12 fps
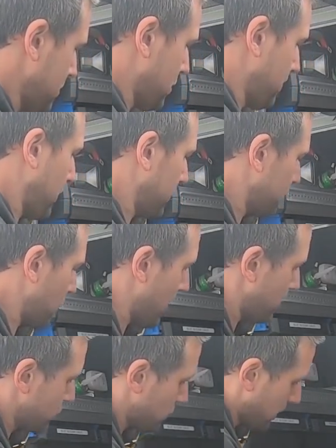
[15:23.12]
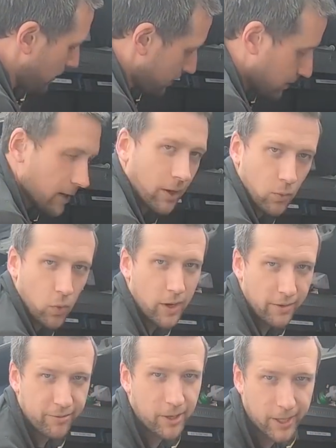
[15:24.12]
You can plug the router in, you know,
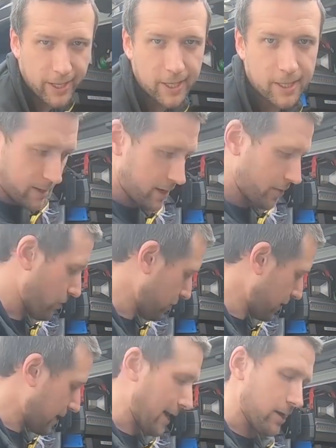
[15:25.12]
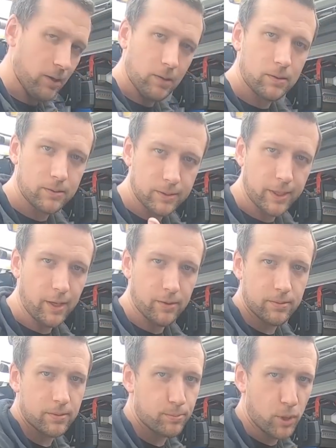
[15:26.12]
Wi-Fi. They can run the kettle, you
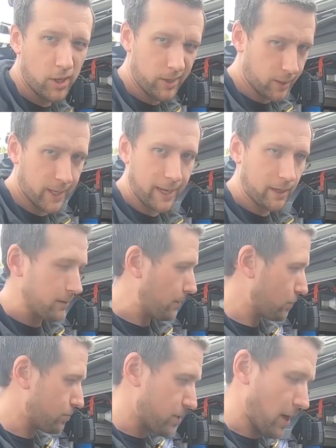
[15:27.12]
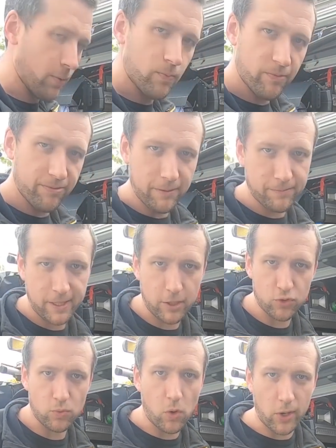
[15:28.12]
know, put a little kettle, a little, you know,
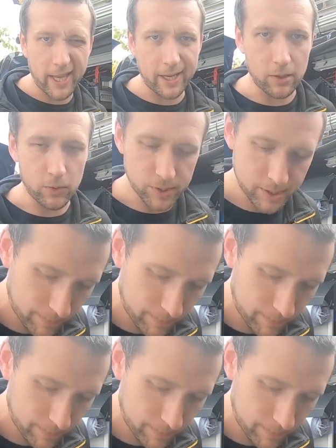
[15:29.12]
1500 watt kettle or